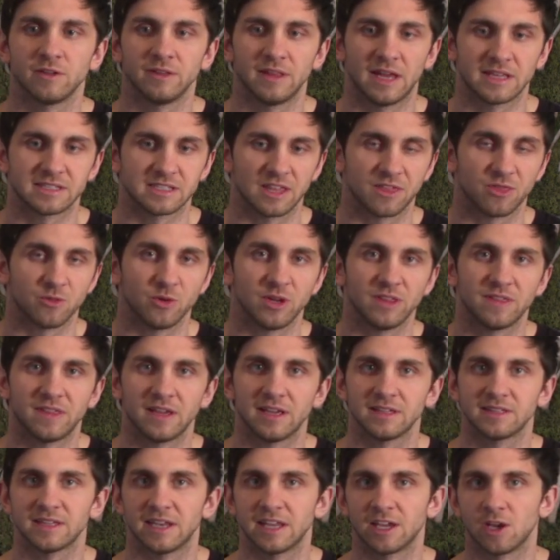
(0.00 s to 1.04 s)
That's the 3
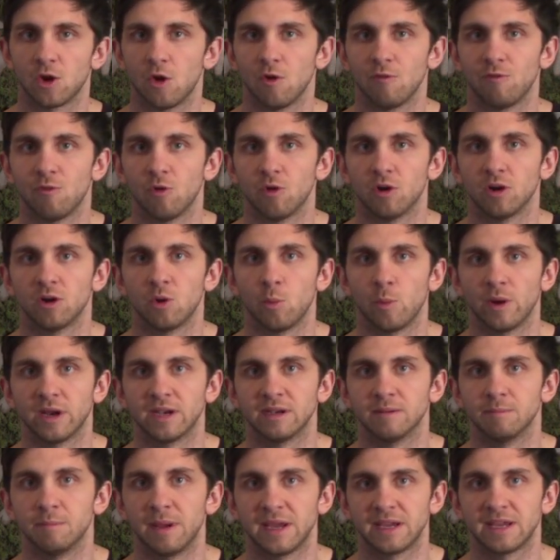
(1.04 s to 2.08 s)
things that I go for
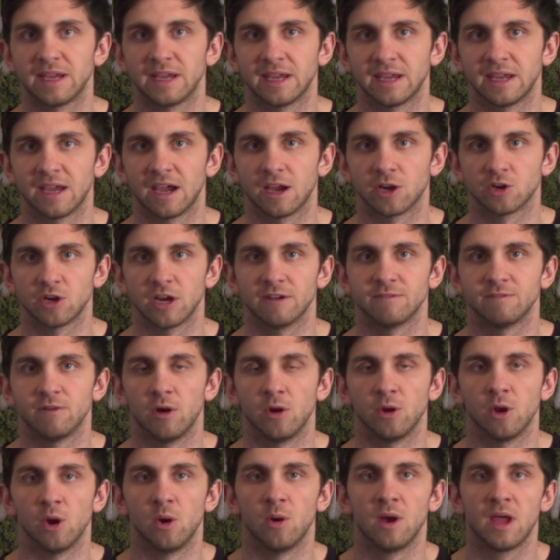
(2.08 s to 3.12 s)
when making a great
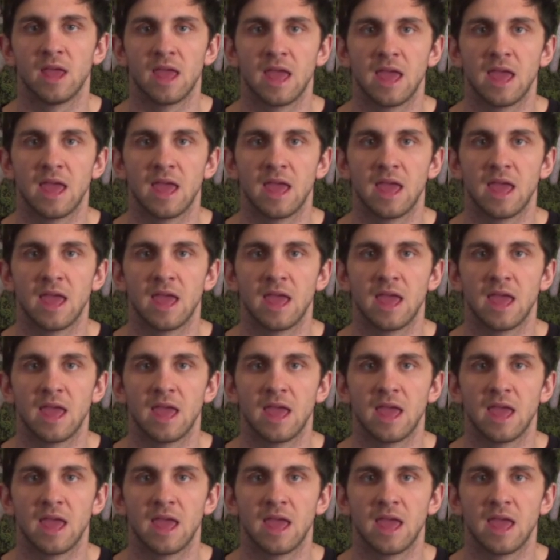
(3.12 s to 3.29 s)
photo.